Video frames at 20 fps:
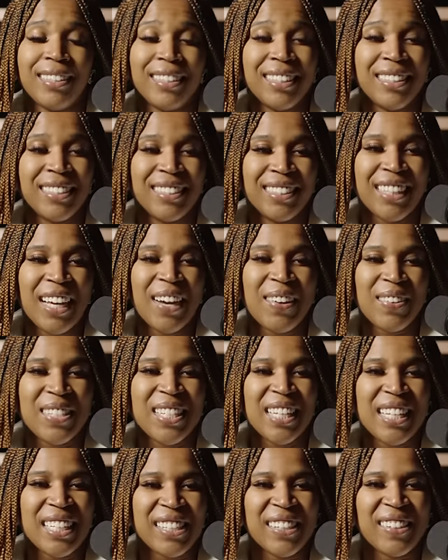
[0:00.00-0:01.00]
Like it, it is
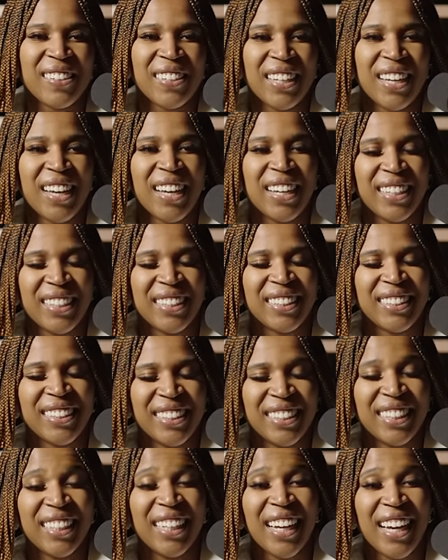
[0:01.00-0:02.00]
right it too, yeah. there.
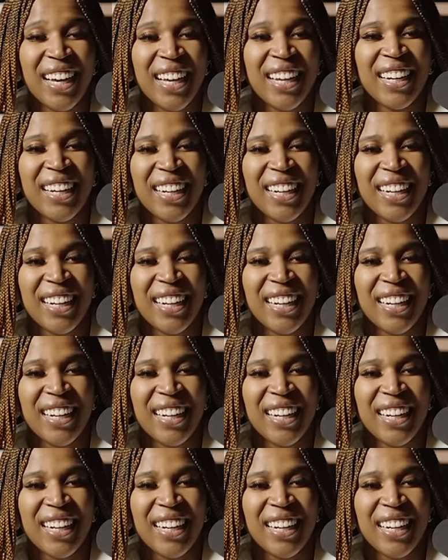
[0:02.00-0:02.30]
Yeah.